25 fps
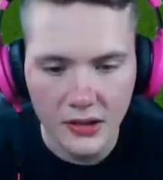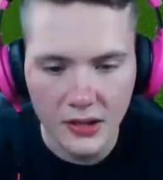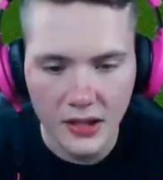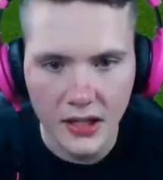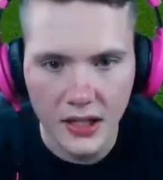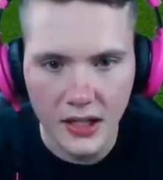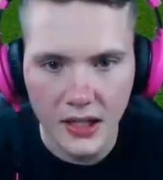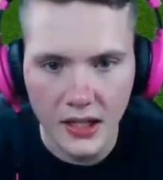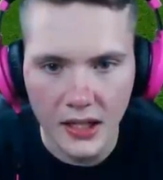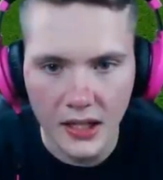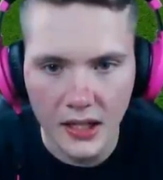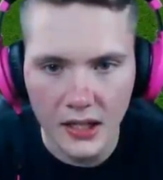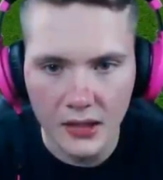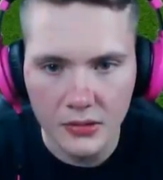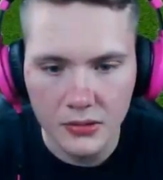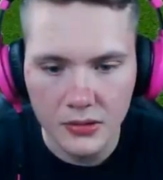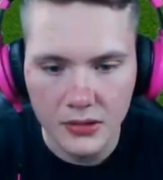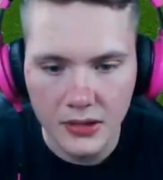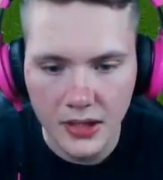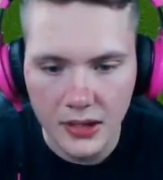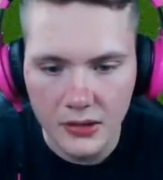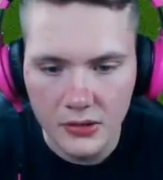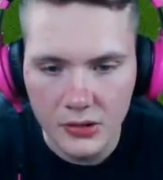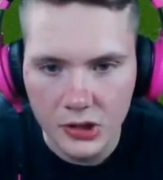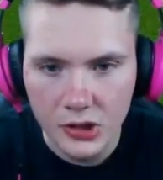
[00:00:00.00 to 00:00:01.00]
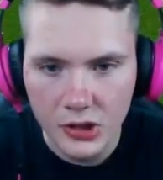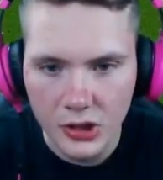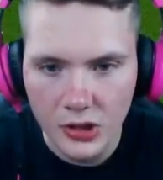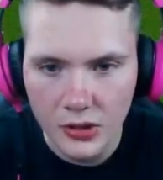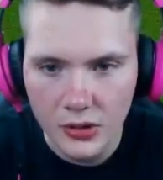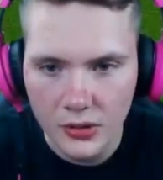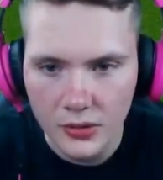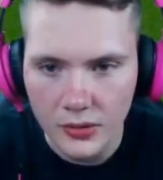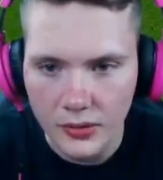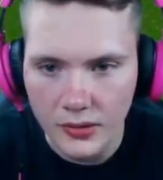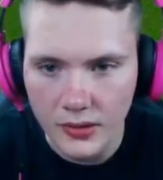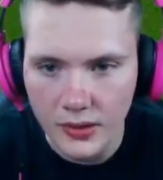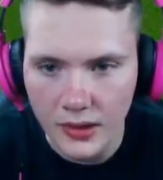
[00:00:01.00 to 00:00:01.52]
I will now
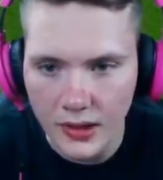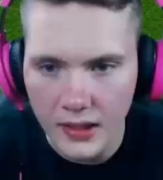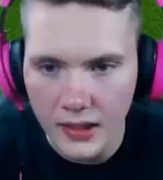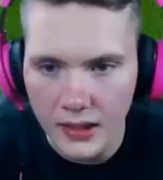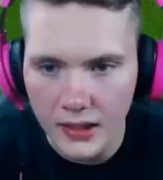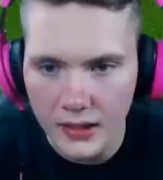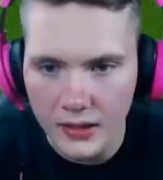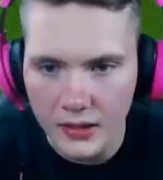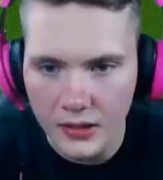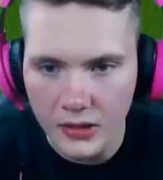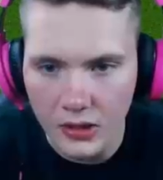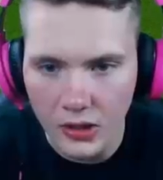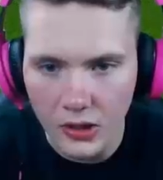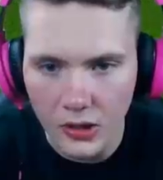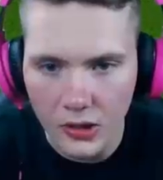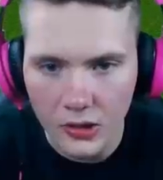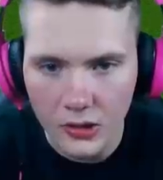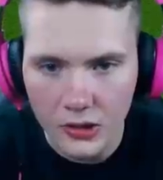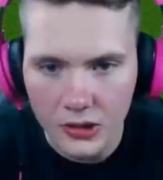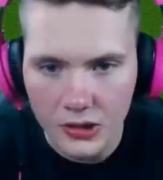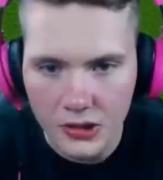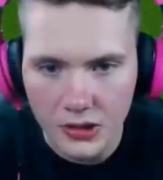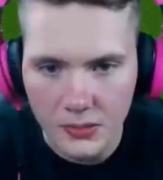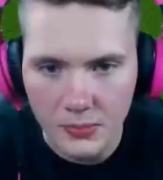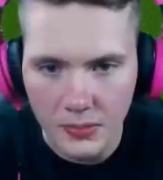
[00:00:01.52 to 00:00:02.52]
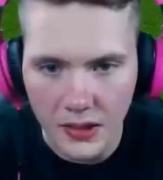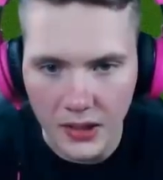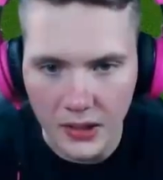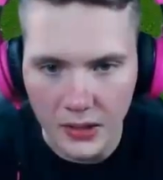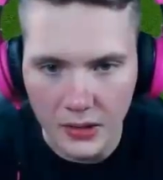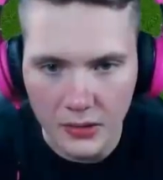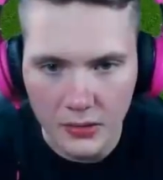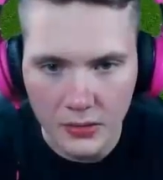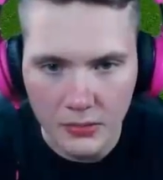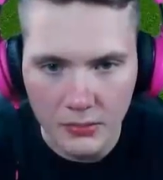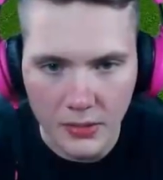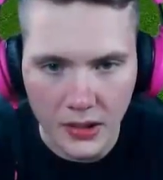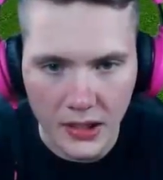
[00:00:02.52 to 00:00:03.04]
show the dark
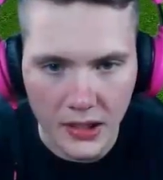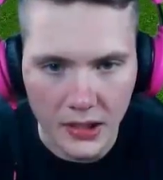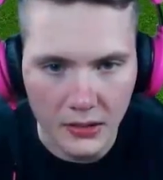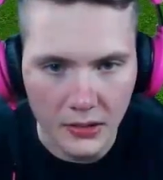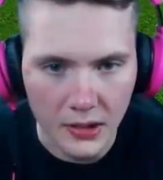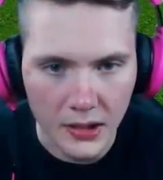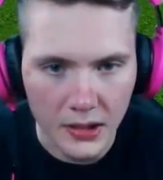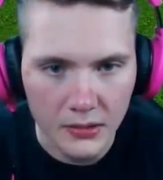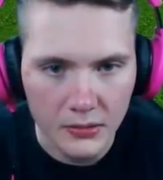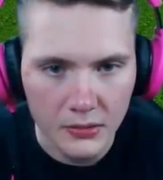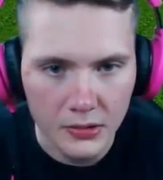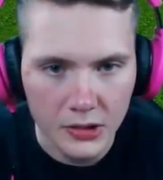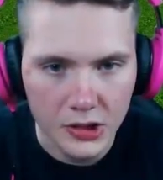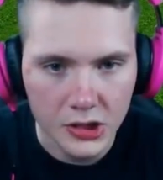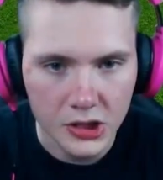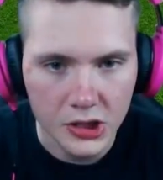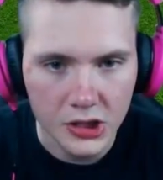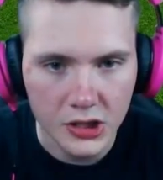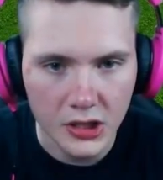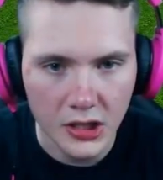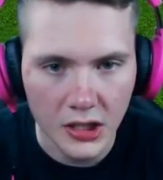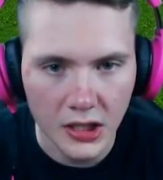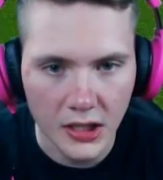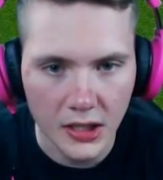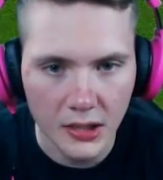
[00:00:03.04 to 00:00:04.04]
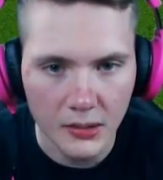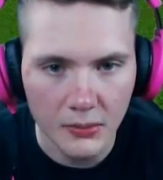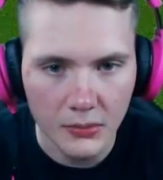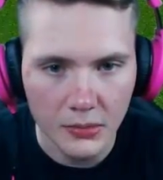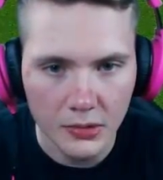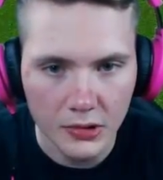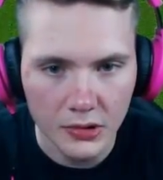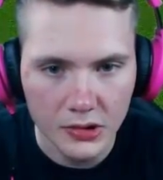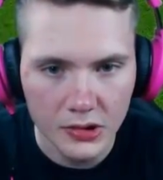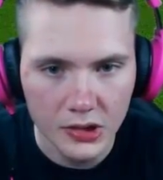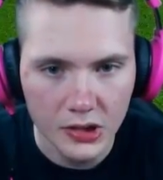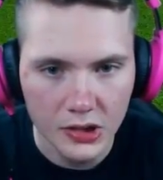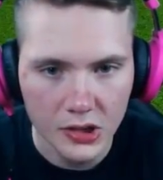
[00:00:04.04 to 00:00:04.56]
spell, by the way, which
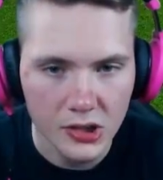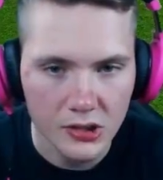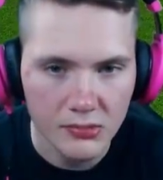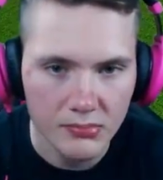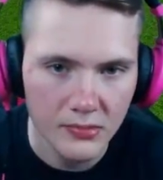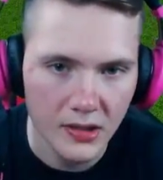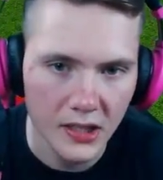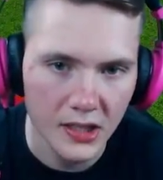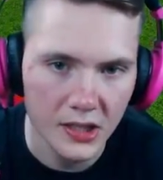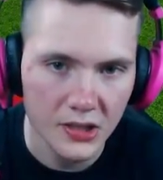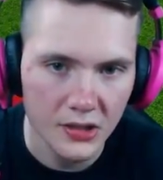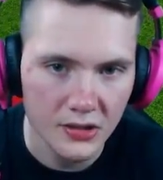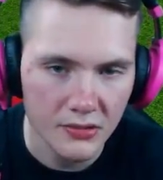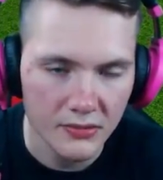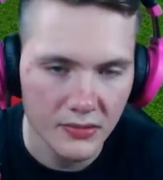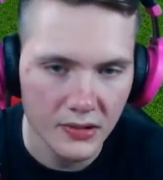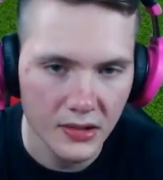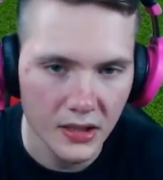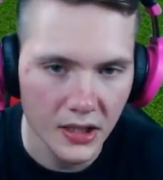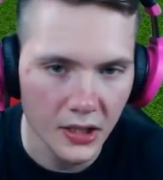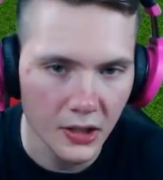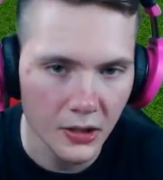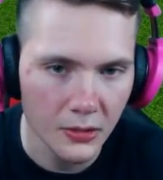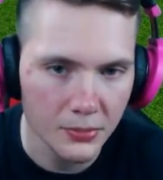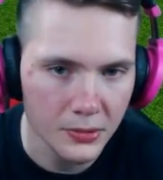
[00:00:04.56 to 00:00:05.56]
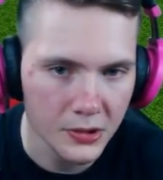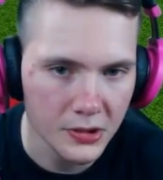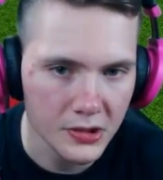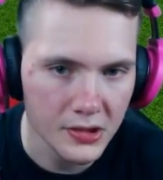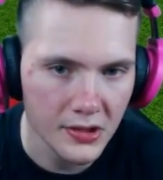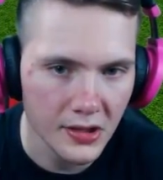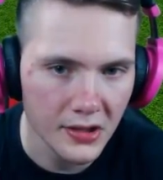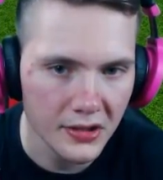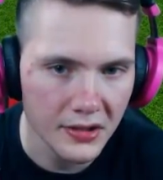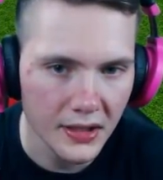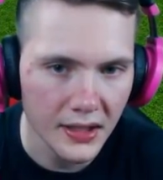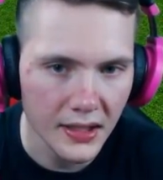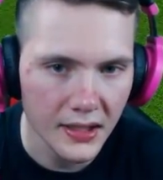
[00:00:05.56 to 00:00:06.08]
will just, I hope you
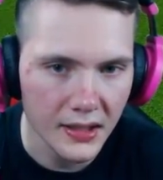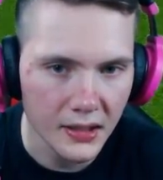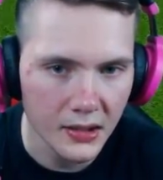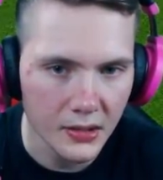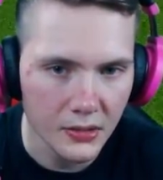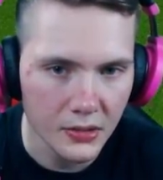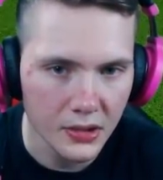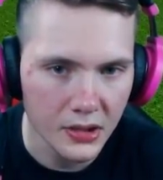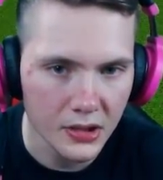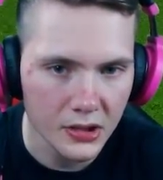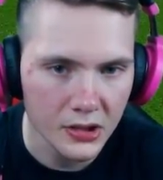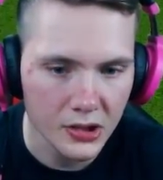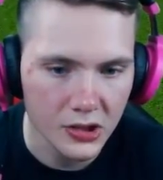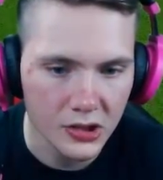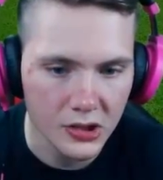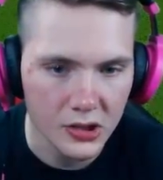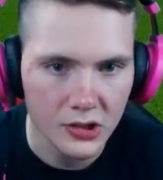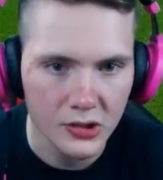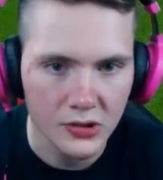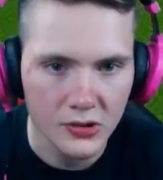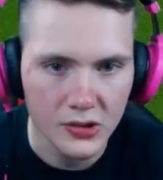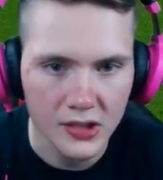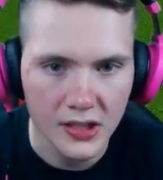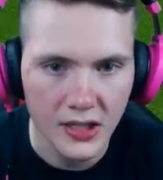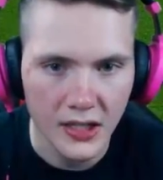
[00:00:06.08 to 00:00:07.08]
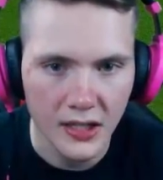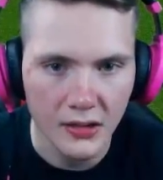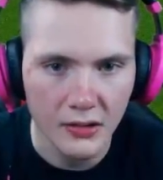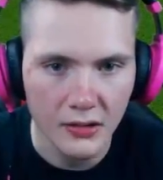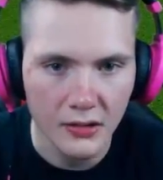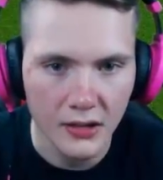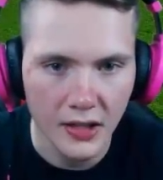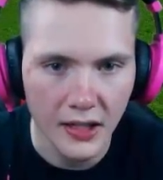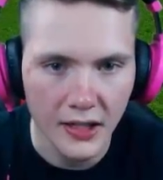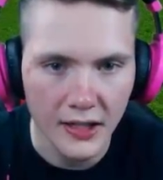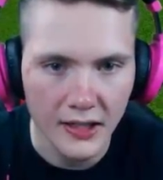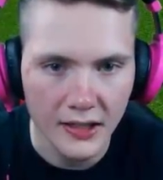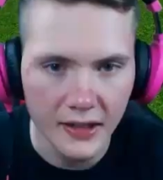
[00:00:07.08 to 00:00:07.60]
saw that, it just shoots out
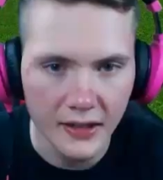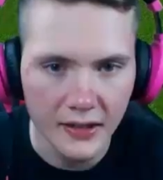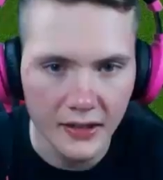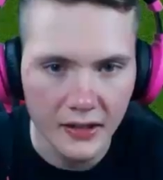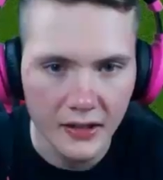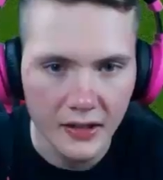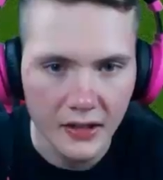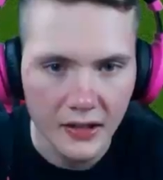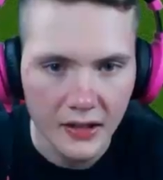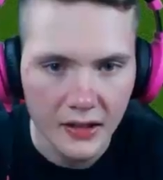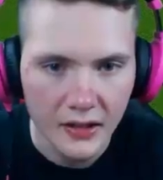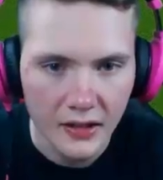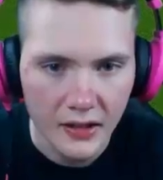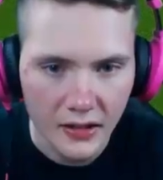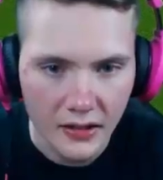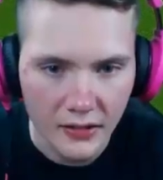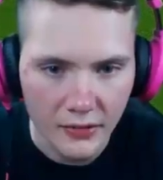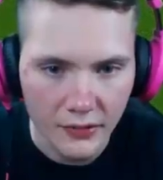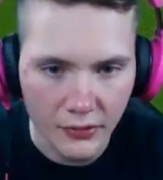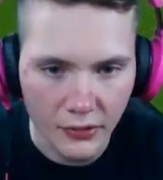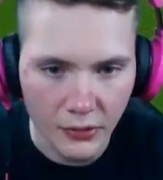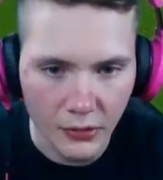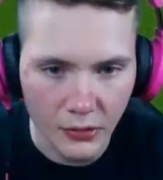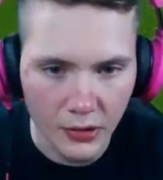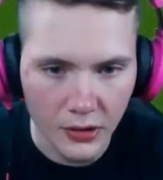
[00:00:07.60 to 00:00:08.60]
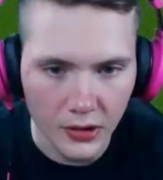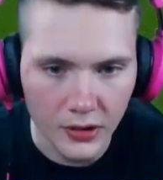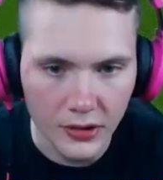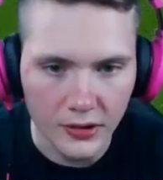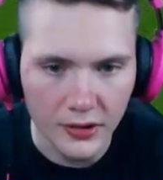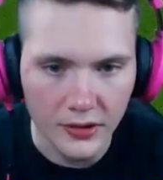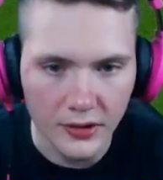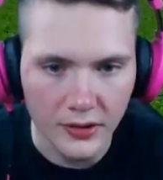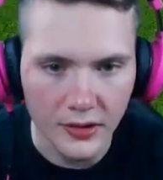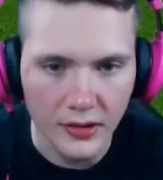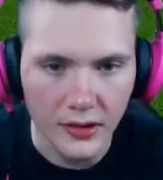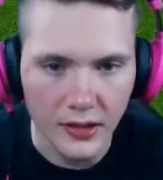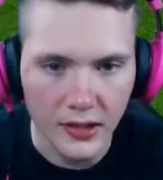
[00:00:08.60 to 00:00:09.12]
lightning for
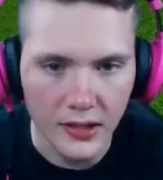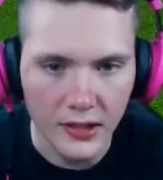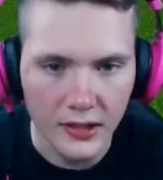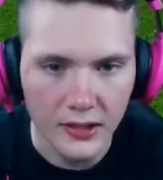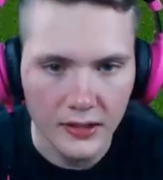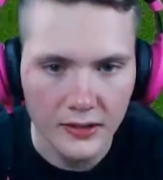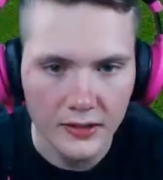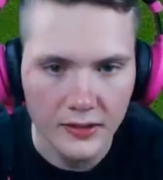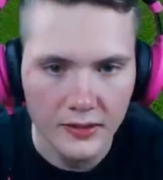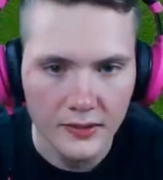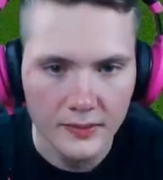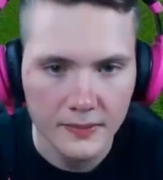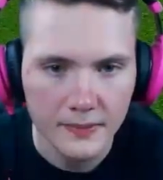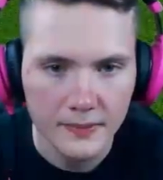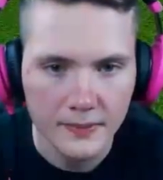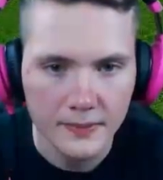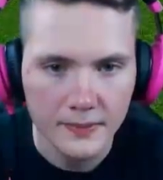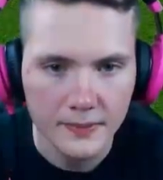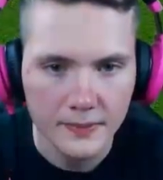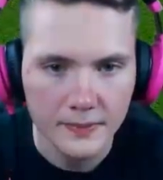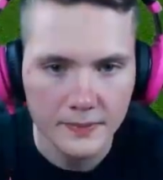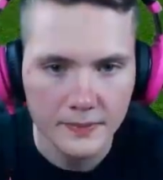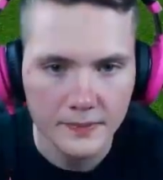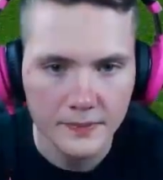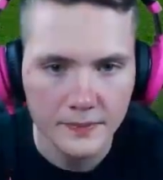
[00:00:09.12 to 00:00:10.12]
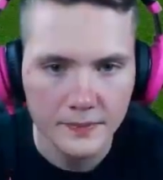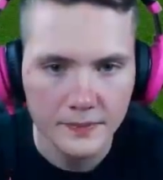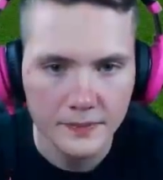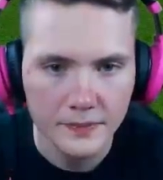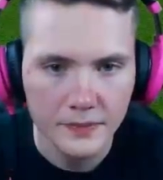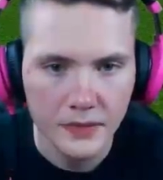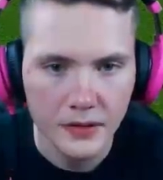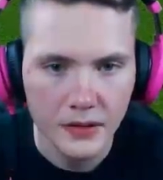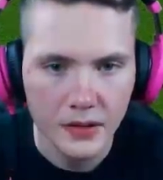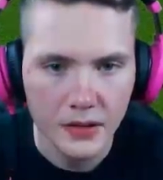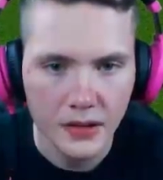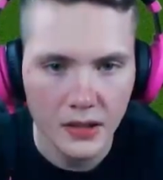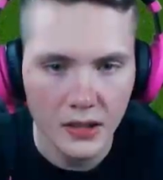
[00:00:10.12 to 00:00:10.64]
thing.
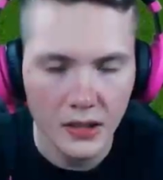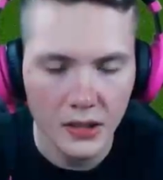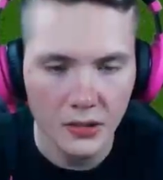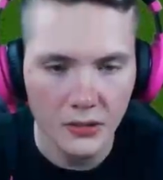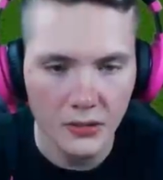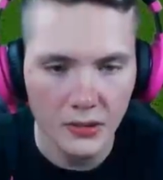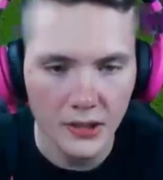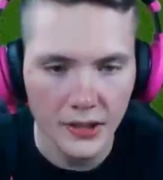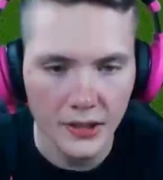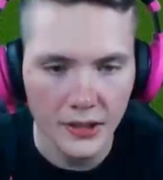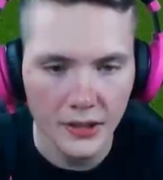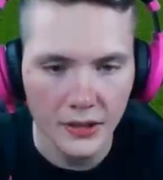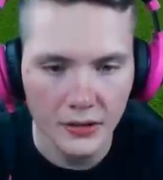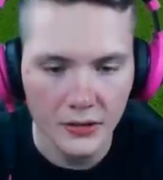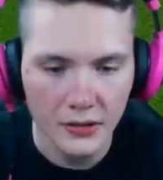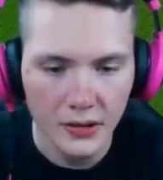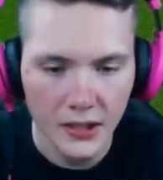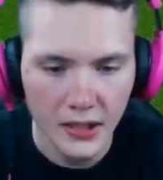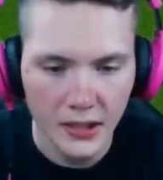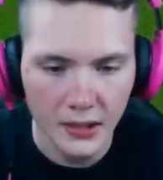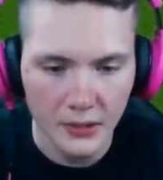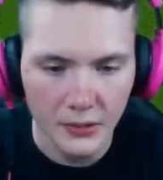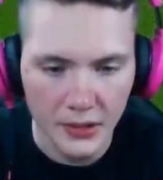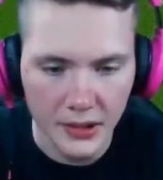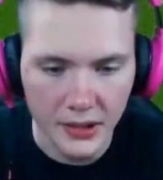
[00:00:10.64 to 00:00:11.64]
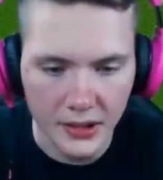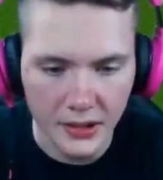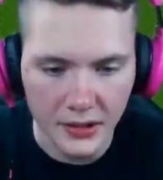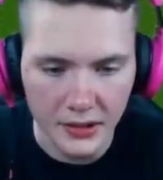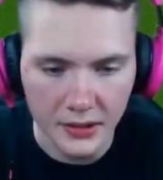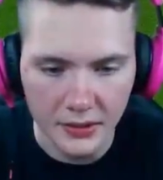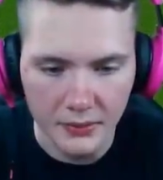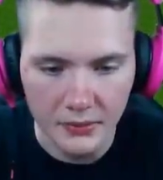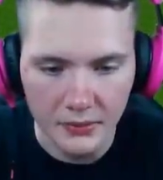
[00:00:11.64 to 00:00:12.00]
There we go, and we kill him.